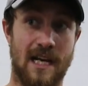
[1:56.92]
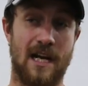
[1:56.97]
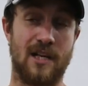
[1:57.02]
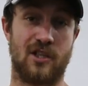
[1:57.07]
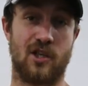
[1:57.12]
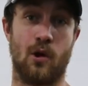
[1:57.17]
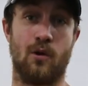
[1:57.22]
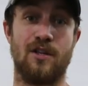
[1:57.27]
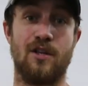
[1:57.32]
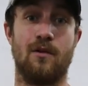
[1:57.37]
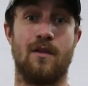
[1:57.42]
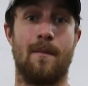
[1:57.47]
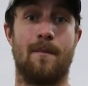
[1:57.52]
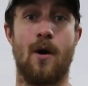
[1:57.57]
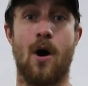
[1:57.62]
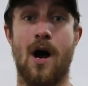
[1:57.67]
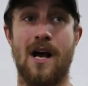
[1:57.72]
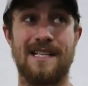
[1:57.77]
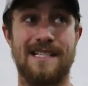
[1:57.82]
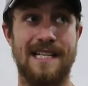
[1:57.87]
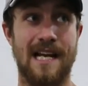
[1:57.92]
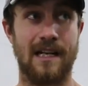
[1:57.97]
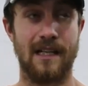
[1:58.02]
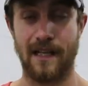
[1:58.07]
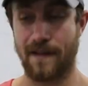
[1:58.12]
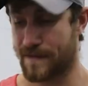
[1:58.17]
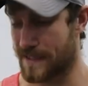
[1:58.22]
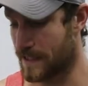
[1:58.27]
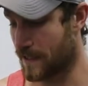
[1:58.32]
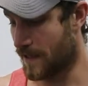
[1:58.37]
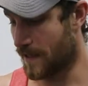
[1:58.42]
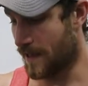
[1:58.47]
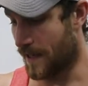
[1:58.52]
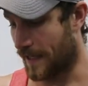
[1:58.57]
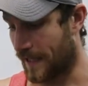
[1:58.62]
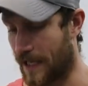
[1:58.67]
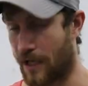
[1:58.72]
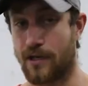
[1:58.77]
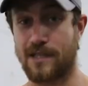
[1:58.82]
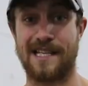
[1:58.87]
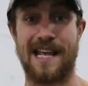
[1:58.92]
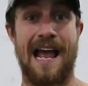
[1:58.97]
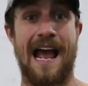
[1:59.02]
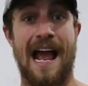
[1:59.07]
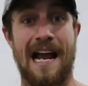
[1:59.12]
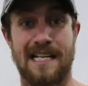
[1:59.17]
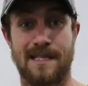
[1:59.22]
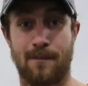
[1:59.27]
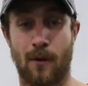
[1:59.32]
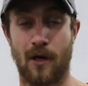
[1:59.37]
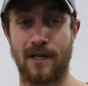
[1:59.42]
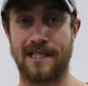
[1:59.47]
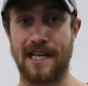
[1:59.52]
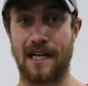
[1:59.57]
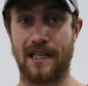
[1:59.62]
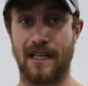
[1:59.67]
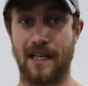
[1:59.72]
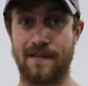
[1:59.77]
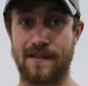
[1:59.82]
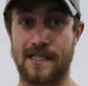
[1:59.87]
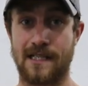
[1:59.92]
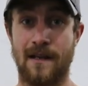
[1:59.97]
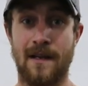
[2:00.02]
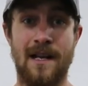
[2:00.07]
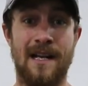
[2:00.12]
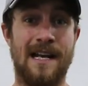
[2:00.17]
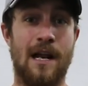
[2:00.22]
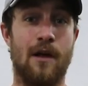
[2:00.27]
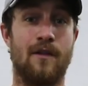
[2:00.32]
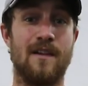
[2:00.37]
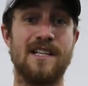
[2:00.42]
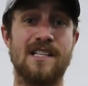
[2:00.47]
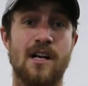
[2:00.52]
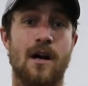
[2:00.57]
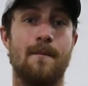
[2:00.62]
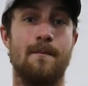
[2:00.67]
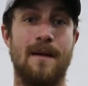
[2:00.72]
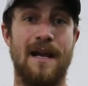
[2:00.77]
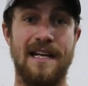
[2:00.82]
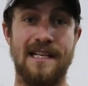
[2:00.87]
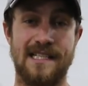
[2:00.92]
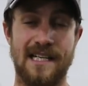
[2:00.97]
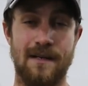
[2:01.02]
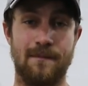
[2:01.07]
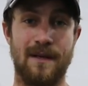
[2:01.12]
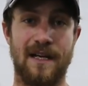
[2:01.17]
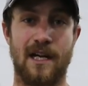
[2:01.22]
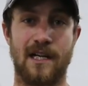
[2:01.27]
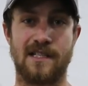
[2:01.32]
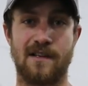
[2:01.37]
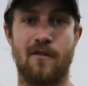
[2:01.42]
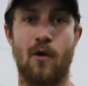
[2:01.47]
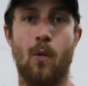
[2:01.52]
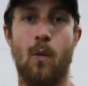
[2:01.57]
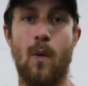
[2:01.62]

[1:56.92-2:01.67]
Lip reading: I showed you the pause deadlifts. Here's the hex bar deadlifts. Now these are amazing because of the